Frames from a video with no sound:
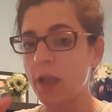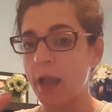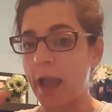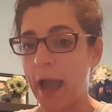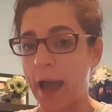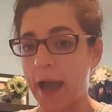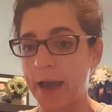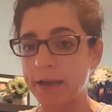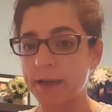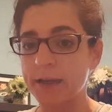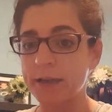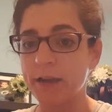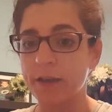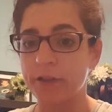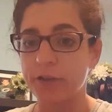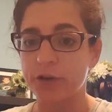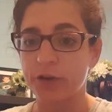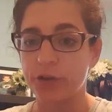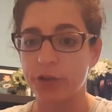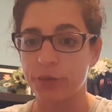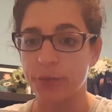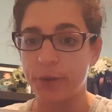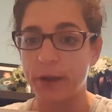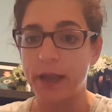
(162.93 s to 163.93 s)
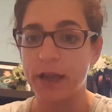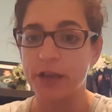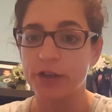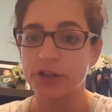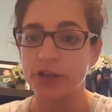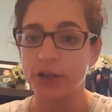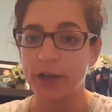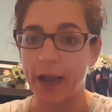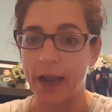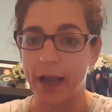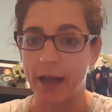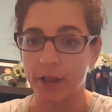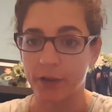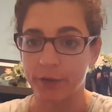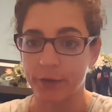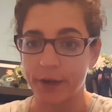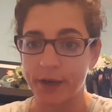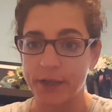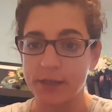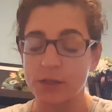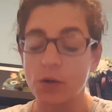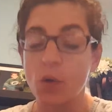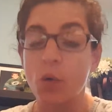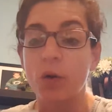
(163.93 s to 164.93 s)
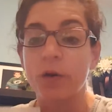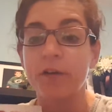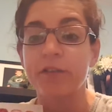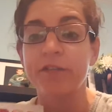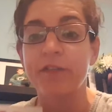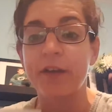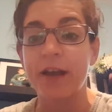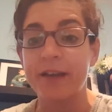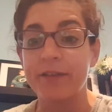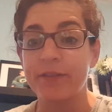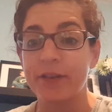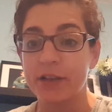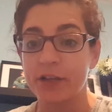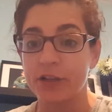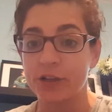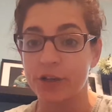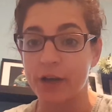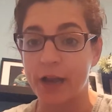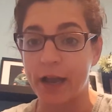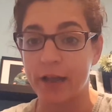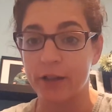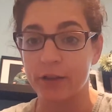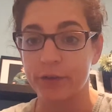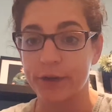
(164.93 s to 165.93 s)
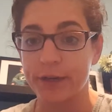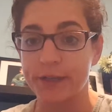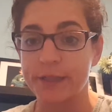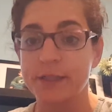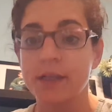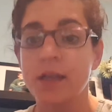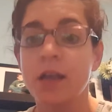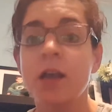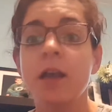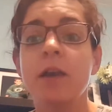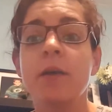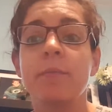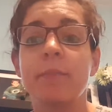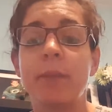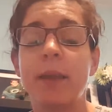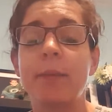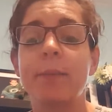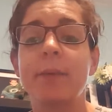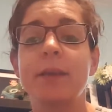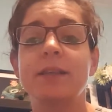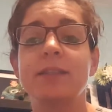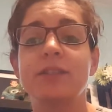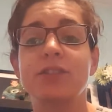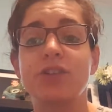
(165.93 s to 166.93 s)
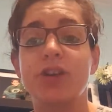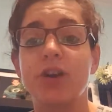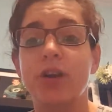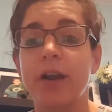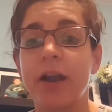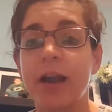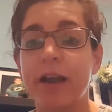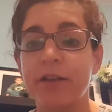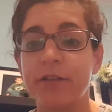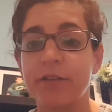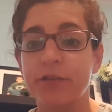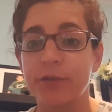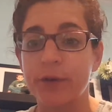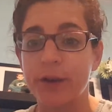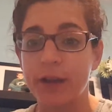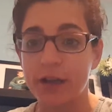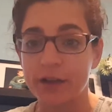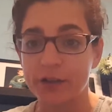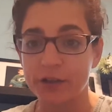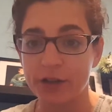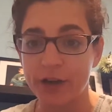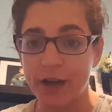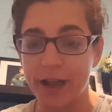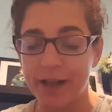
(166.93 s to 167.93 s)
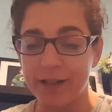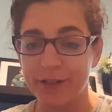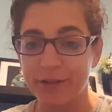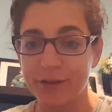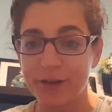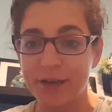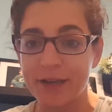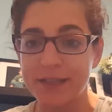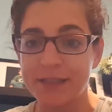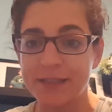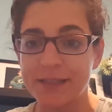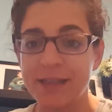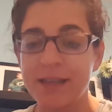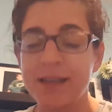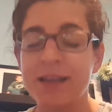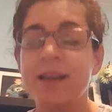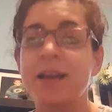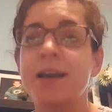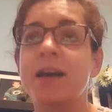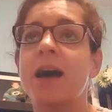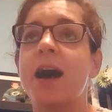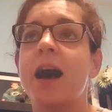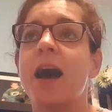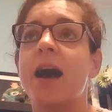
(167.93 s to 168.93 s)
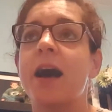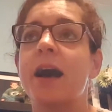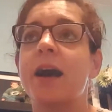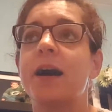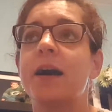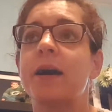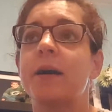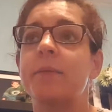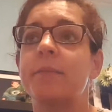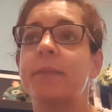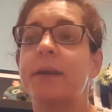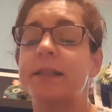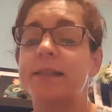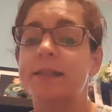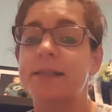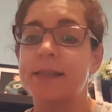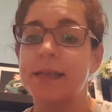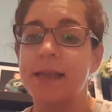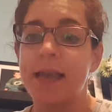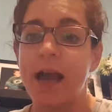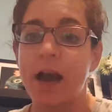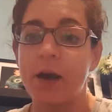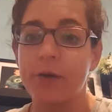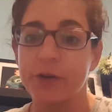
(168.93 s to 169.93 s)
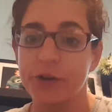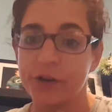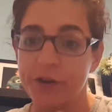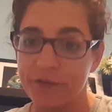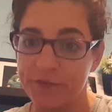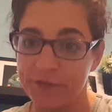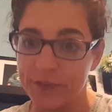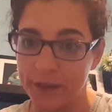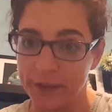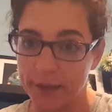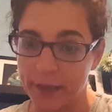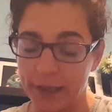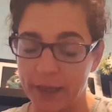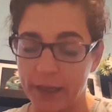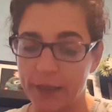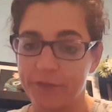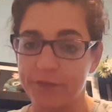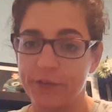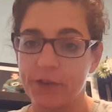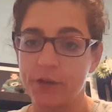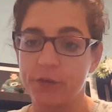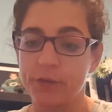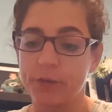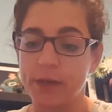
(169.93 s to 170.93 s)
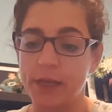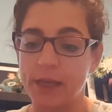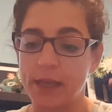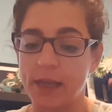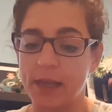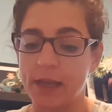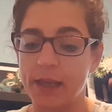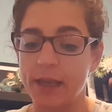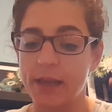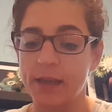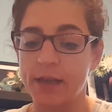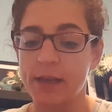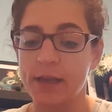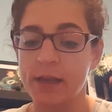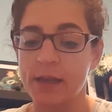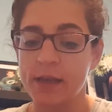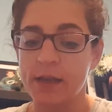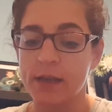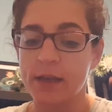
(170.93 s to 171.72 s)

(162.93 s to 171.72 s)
add another 300 calories or 500 calories. Maybe start at 300 calories and see how you're feeling. If you need